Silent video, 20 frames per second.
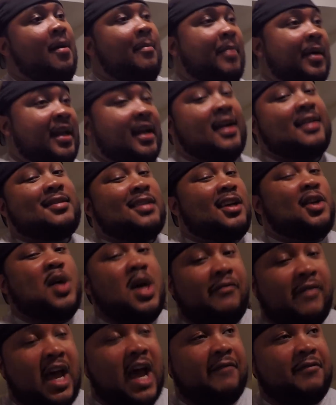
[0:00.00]
but yes, I do
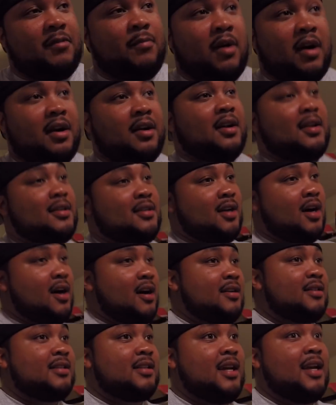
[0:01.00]
have an aftermarket
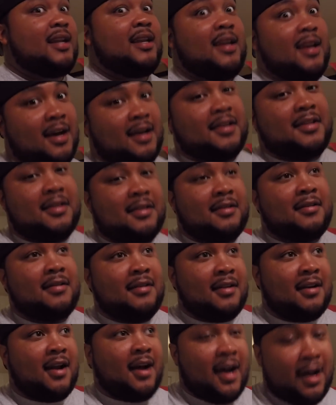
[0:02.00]
exhaust, and yes,
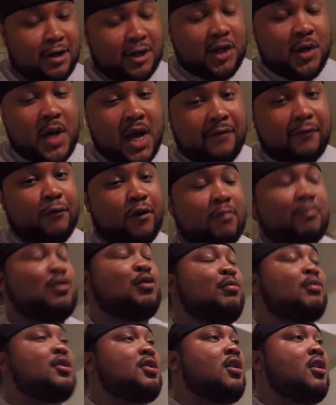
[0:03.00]
I do have a Ripp
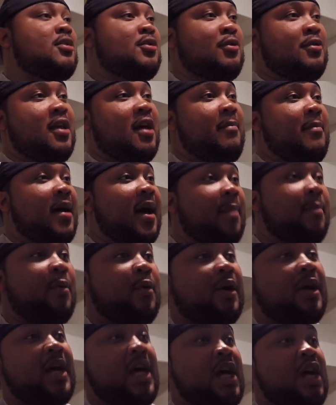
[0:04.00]
Supercharger on that bad
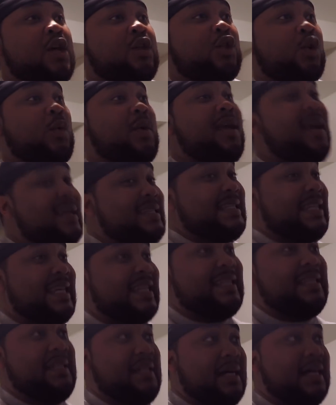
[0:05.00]
boy. So yes,
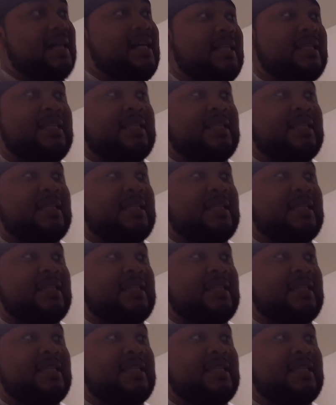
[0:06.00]
it does